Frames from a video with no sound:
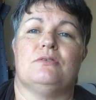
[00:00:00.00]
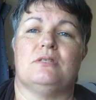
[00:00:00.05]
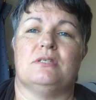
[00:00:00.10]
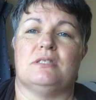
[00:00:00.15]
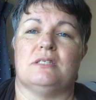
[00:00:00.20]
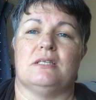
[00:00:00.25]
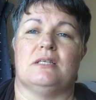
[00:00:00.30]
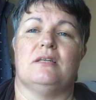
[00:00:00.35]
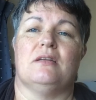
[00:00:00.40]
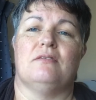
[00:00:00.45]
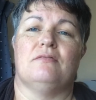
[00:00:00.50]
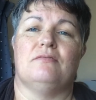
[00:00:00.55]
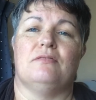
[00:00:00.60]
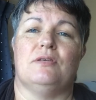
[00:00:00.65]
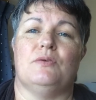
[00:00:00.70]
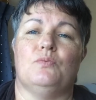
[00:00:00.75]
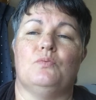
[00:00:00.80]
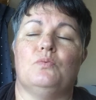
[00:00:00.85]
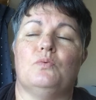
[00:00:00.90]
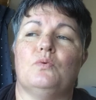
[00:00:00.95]
There's a
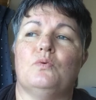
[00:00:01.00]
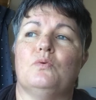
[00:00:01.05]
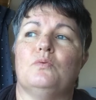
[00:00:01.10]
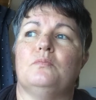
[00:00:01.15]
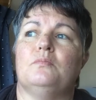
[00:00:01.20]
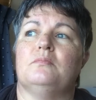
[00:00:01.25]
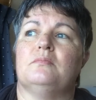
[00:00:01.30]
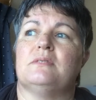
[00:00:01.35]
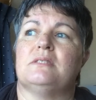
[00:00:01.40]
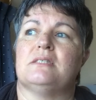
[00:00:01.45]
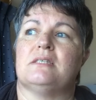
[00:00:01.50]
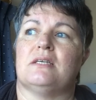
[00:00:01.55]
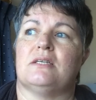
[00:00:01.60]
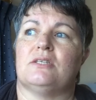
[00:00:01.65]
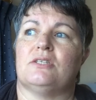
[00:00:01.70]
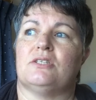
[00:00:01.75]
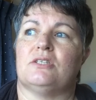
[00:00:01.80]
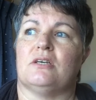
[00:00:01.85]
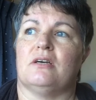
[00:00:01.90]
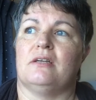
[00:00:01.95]
lovely warm
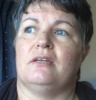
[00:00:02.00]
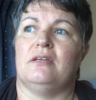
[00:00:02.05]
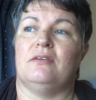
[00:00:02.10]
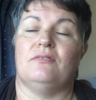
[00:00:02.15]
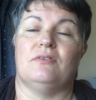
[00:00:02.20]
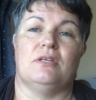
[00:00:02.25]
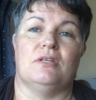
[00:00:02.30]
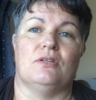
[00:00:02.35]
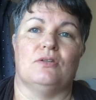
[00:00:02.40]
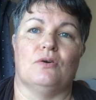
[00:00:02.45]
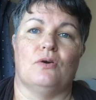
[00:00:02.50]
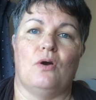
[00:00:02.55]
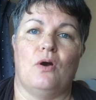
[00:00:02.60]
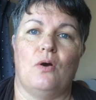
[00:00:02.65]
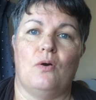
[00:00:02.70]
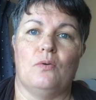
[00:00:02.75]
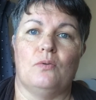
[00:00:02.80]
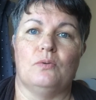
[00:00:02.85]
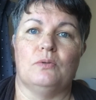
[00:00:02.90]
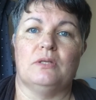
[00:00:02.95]
sunshine even in the
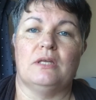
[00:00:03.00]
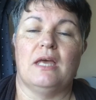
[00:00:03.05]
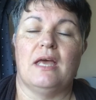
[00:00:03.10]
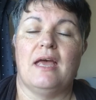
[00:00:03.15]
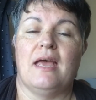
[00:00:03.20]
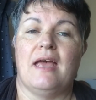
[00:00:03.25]
cold